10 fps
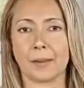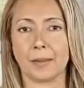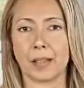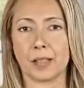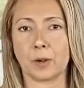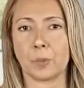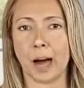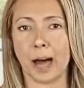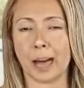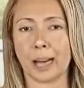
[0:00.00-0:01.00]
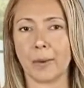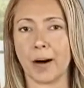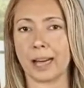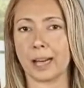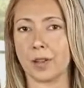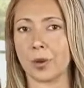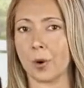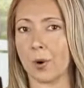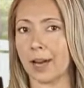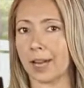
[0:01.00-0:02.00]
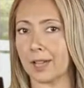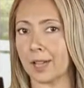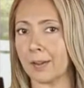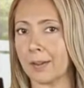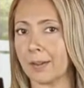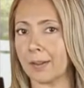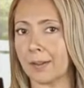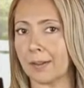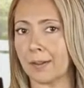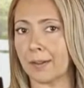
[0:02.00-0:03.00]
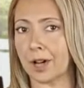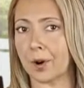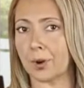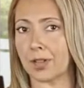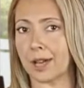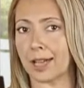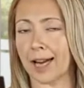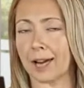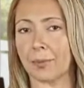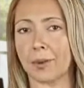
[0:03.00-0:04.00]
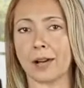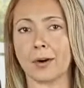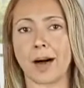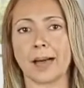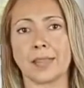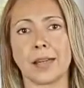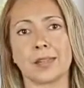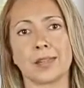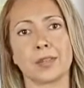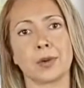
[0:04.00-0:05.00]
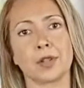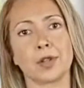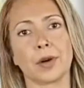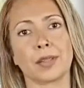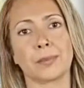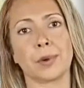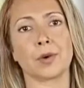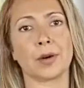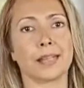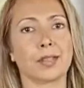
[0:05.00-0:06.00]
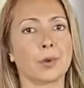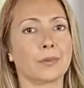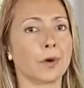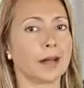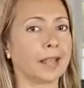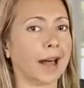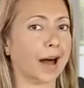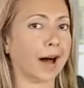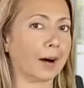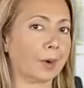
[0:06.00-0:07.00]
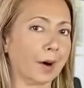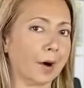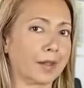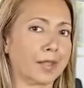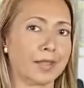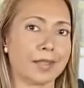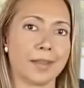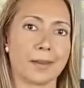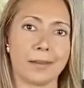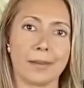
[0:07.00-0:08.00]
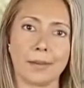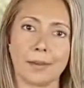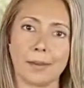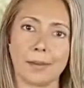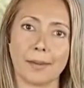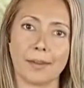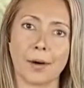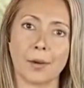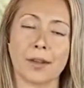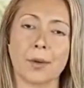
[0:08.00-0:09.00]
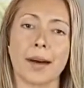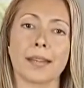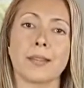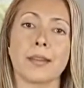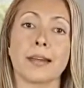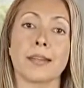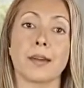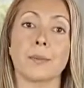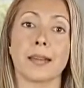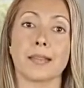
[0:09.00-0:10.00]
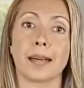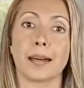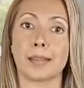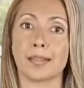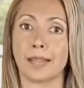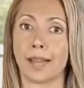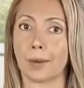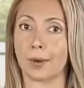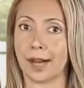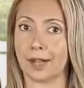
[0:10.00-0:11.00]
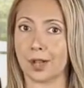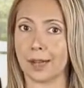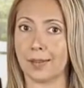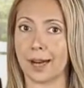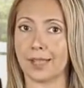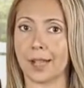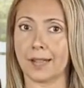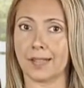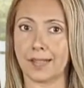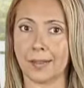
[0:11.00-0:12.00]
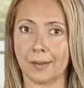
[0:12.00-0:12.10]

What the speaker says: This is why early planning is required. You also cannot put your assets into a trust purely to avoid care home costs. There is a risk that this could be seen as a deprivation of assets.